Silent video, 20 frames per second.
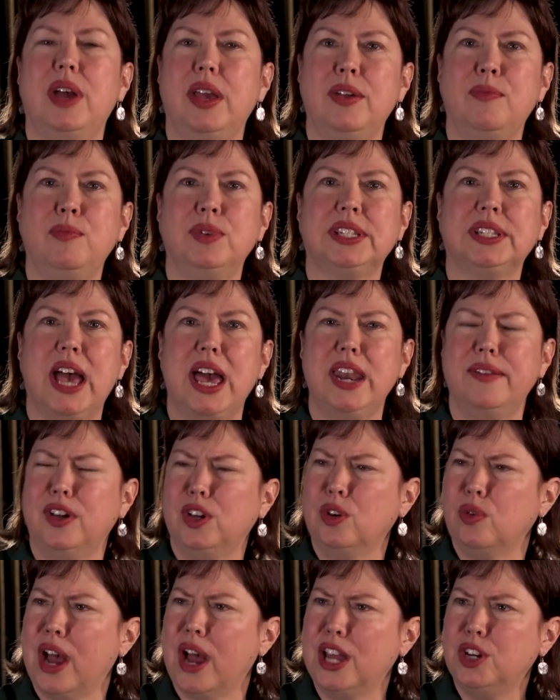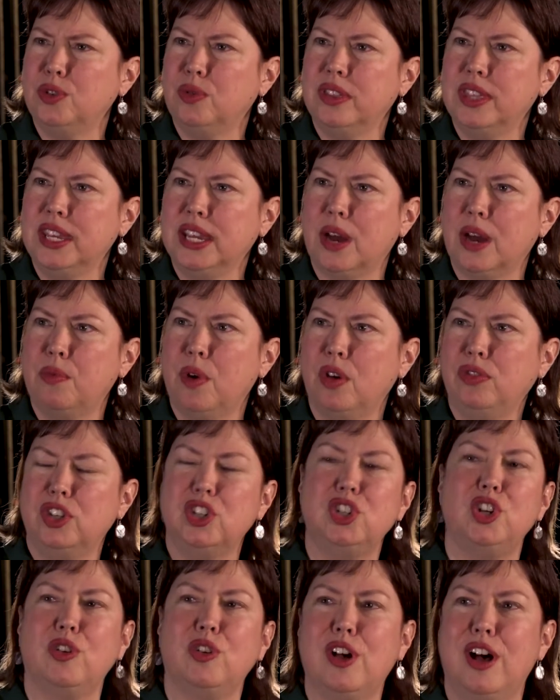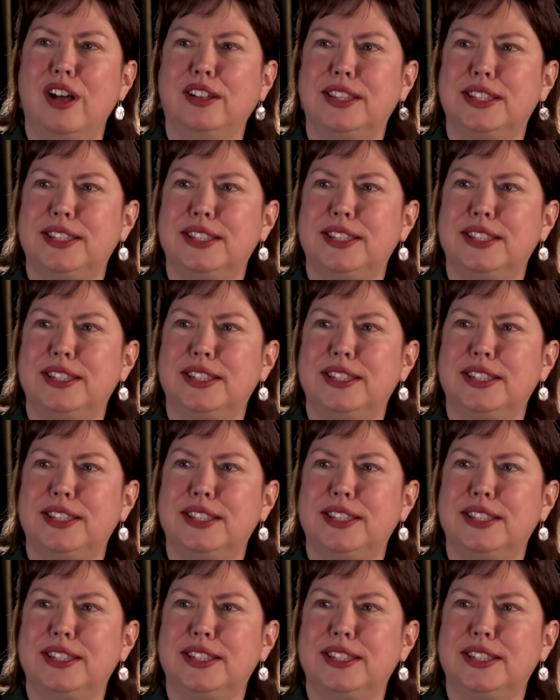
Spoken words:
It was kind of a gradual thing. I wrote the show called